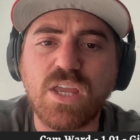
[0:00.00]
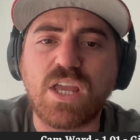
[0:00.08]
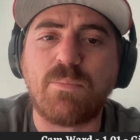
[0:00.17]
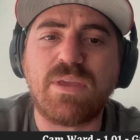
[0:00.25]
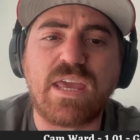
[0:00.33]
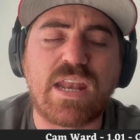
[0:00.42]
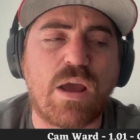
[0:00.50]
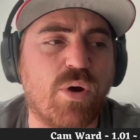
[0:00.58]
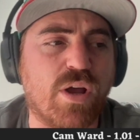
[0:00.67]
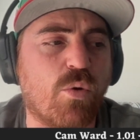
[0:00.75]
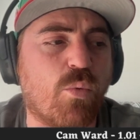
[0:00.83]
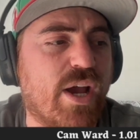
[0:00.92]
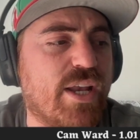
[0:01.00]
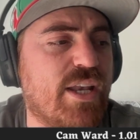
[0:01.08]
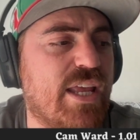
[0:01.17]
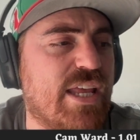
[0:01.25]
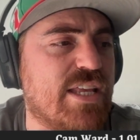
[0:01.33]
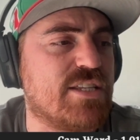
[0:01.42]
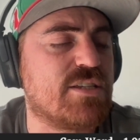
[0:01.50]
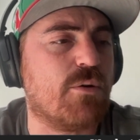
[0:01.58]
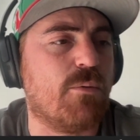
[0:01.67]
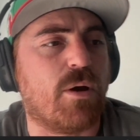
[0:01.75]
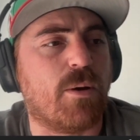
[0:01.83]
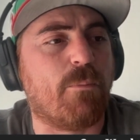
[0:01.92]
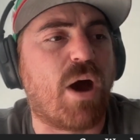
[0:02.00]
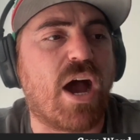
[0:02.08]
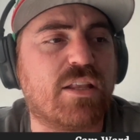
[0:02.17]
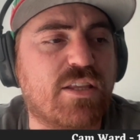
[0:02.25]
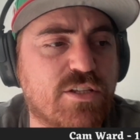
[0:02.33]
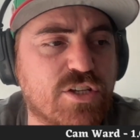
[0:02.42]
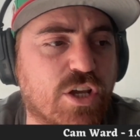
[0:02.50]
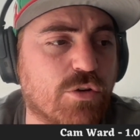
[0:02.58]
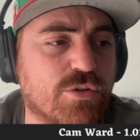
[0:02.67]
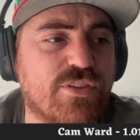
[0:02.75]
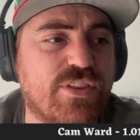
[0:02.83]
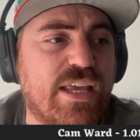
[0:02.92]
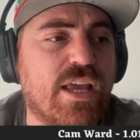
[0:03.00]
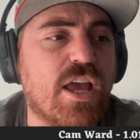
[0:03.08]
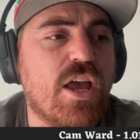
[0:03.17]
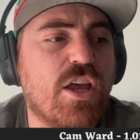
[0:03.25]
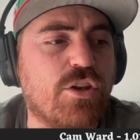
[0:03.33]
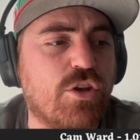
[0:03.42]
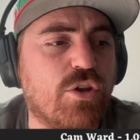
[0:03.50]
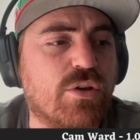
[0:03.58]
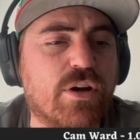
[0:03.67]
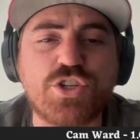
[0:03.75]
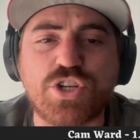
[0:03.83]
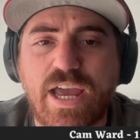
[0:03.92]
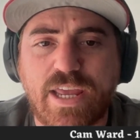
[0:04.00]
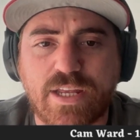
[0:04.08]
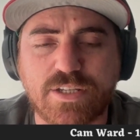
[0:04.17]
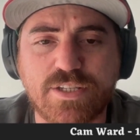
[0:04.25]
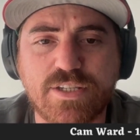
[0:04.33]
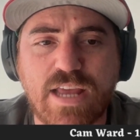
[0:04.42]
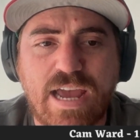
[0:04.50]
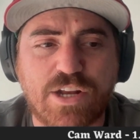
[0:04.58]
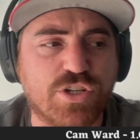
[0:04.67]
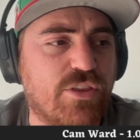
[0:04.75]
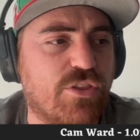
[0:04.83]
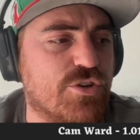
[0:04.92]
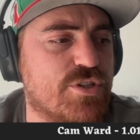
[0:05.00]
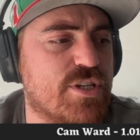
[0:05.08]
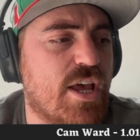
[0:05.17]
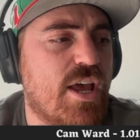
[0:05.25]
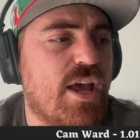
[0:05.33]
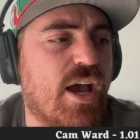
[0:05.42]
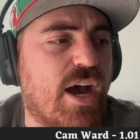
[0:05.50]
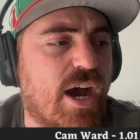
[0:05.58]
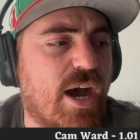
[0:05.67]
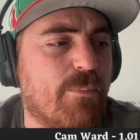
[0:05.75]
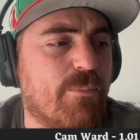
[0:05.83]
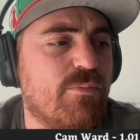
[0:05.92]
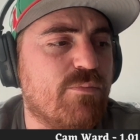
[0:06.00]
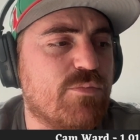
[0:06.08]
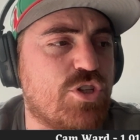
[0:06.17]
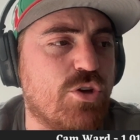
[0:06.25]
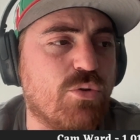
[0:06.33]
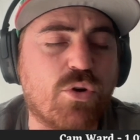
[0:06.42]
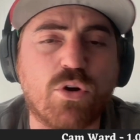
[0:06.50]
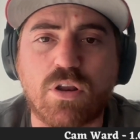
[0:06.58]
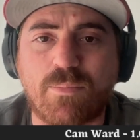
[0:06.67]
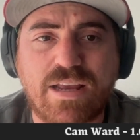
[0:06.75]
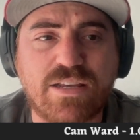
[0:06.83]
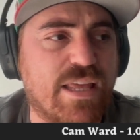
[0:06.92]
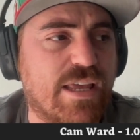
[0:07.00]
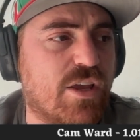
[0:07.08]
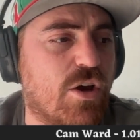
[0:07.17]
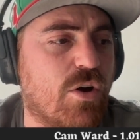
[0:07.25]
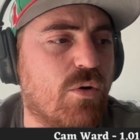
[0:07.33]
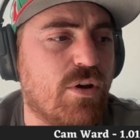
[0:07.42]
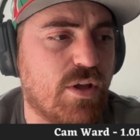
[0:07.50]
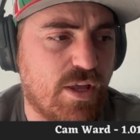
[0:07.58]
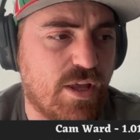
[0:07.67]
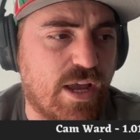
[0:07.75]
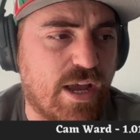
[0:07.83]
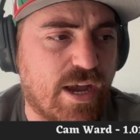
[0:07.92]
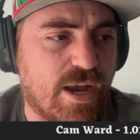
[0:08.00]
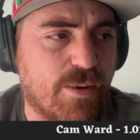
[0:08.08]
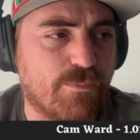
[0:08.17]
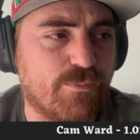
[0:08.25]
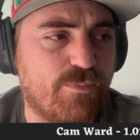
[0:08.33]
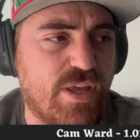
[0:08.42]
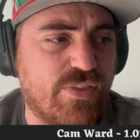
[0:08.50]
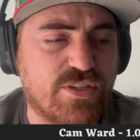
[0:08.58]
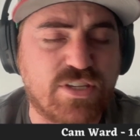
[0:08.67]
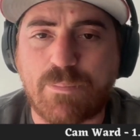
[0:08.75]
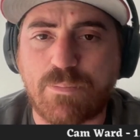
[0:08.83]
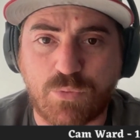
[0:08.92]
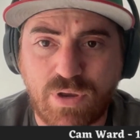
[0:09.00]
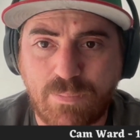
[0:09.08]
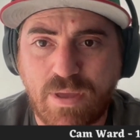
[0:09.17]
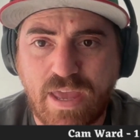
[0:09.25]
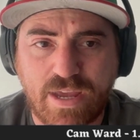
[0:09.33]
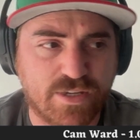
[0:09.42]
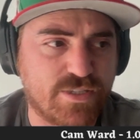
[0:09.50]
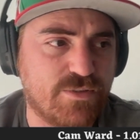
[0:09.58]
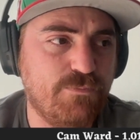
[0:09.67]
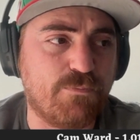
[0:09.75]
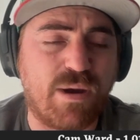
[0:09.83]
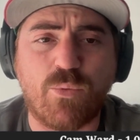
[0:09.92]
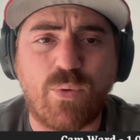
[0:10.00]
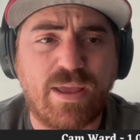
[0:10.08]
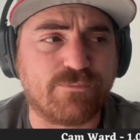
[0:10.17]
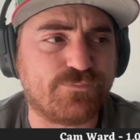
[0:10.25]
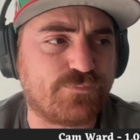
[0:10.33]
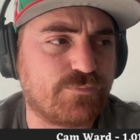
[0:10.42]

coming in at 101 is mocked to go to the New York Giants. Actually, there's 2 quarterbacks that go in the top 3 picks. By the way,